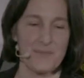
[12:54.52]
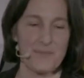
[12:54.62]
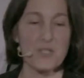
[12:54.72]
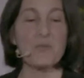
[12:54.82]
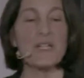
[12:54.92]

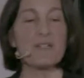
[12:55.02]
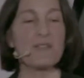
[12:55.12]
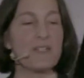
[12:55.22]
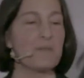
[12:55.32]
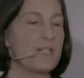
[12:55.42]
it's one of
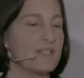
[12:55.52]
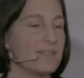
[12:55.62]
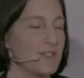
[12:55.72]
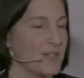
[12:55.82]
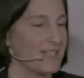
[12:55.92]

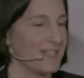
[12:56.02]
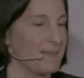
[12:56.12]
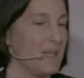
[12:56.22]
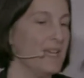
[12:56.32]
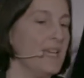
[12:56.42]
the tricks.
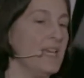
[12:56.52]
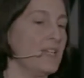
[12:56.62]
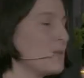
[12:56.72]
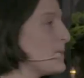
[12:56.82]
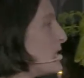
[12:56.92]

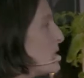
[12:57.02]
So what